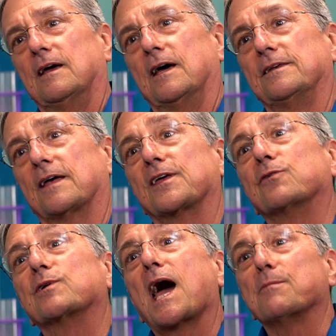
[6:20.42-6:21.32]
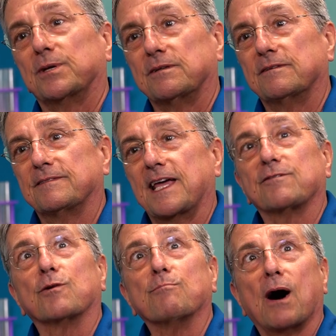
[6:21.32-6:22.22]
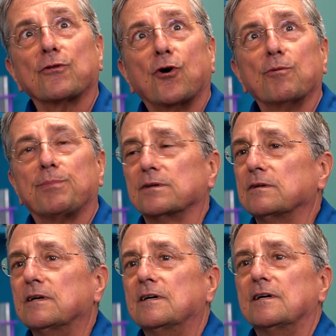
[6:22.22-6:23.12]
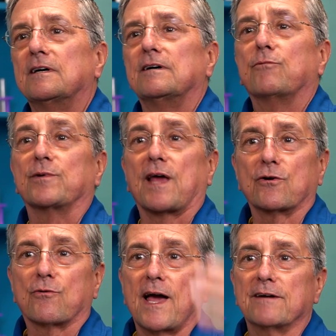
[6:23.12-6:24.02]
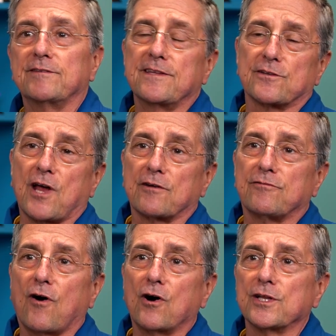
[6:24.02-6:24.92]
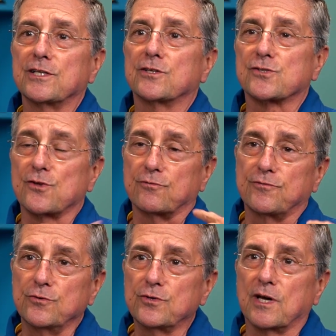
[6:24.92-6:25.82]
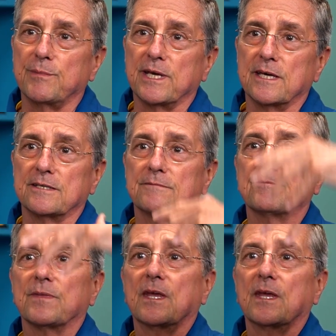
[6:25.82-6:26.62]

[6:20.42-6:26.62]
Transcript: and nothing would happen. They have their mouth open without gravity, they're not falling, there's no food coming in.